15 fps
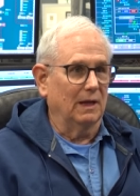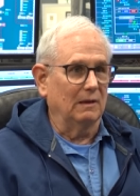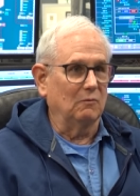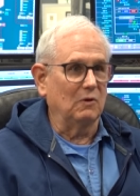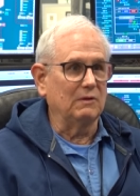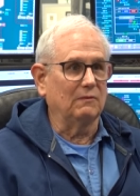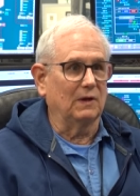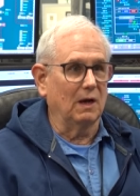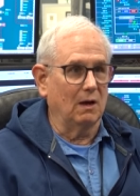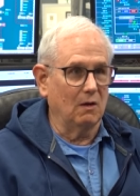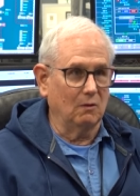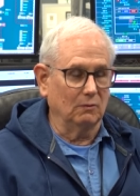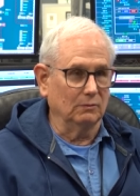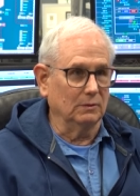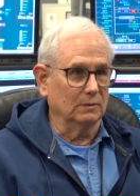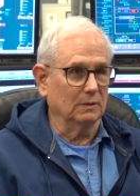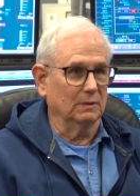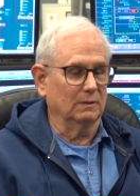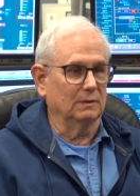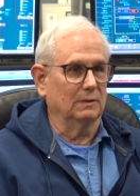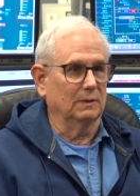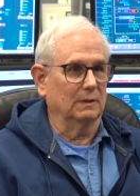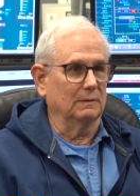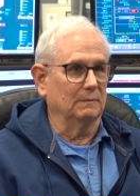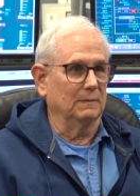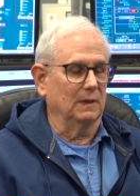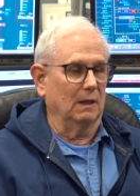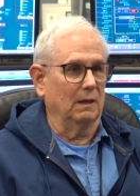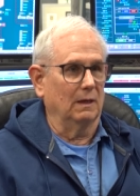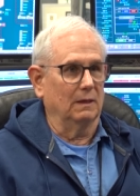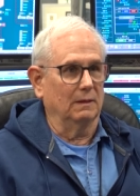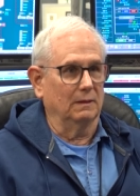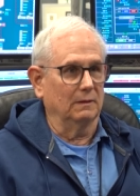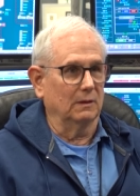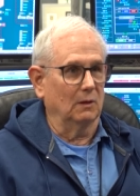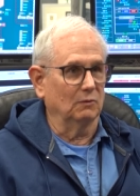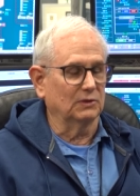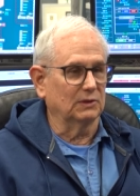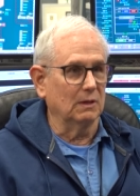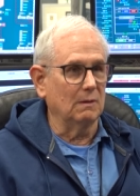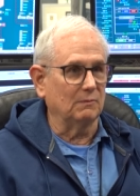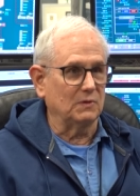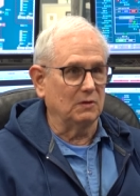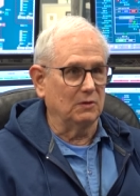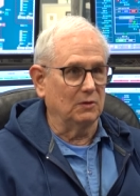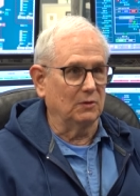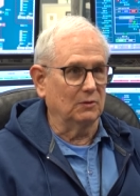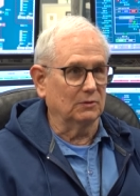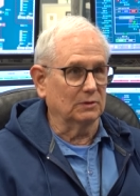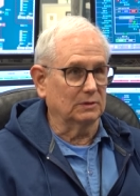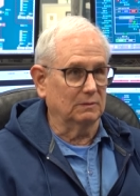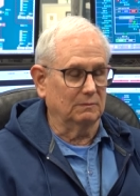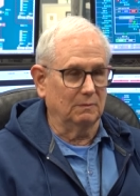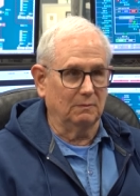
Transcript: And we've gone to, you know, some years